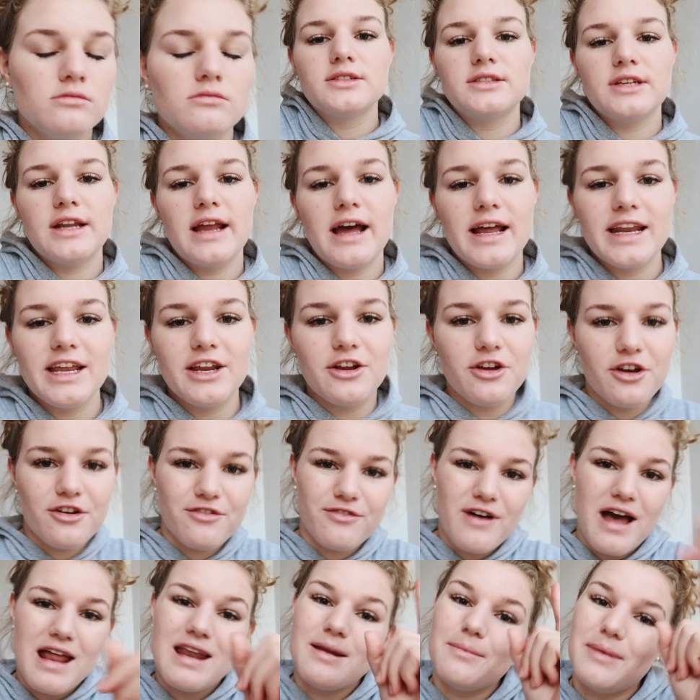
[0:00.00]
So now I need to go
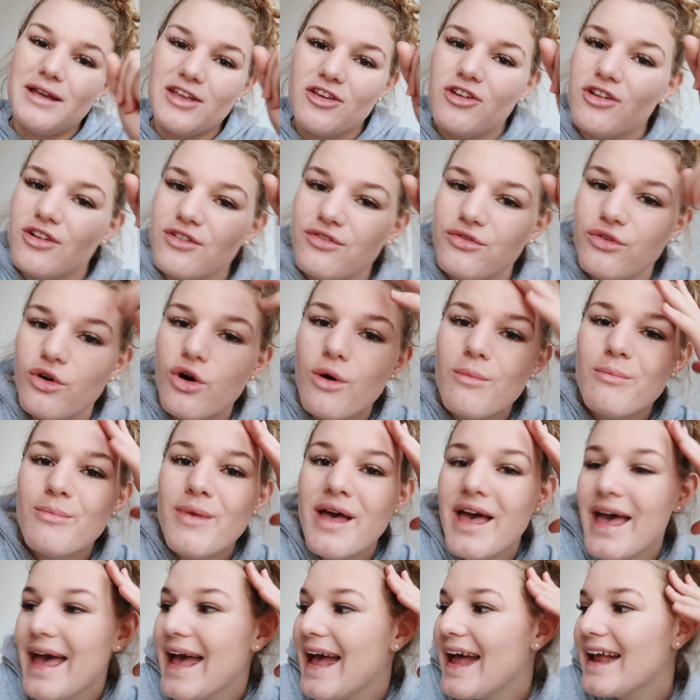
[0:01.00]
find my uniform,
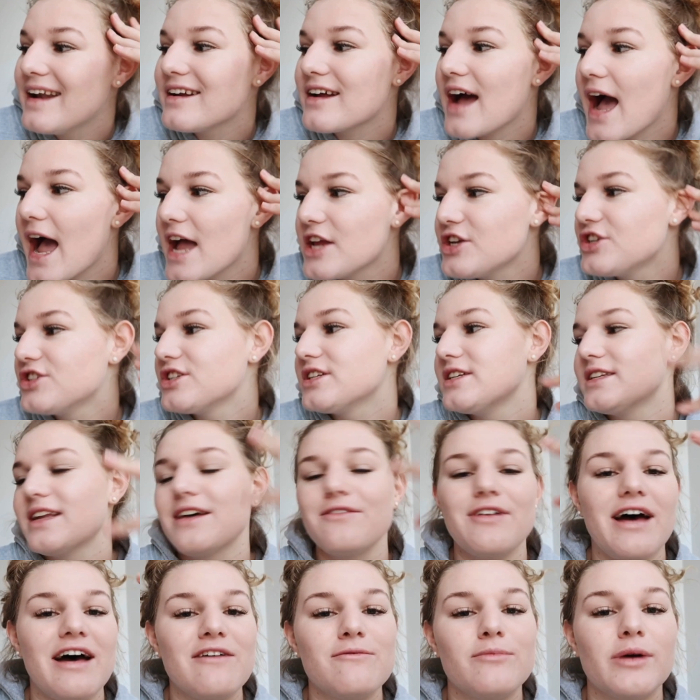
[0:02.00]
and I usually
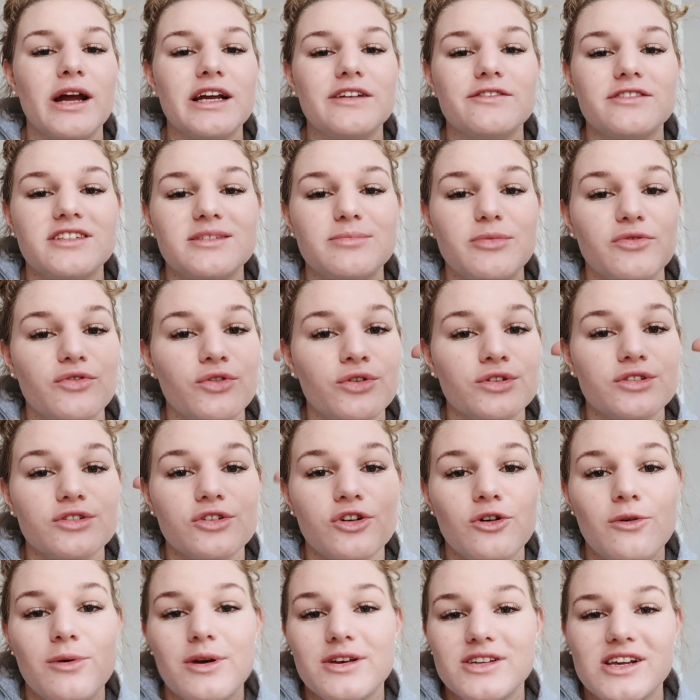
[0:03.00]
never have breakfast before
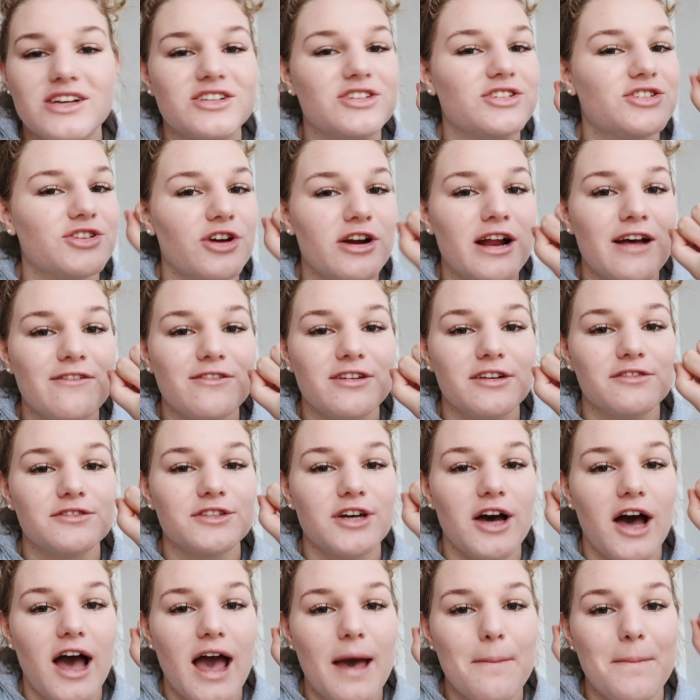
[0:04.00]
school because I just don't have enough
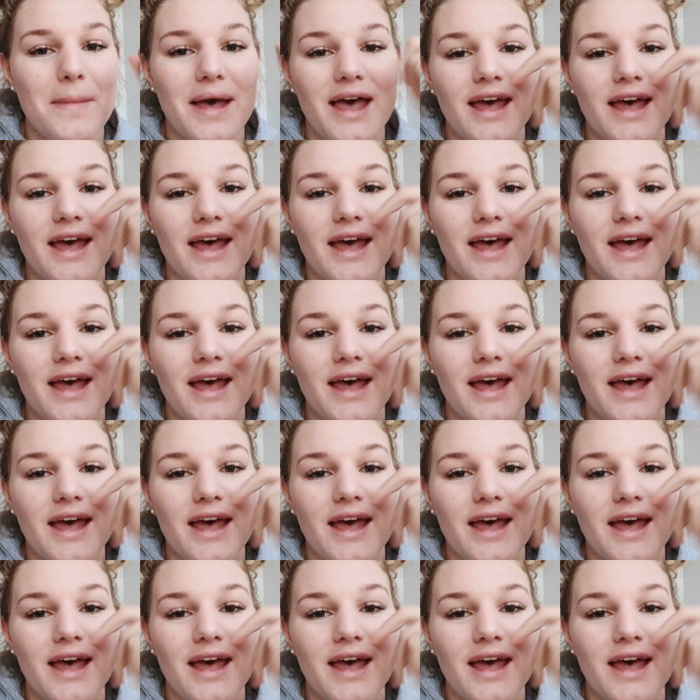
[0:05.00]
time,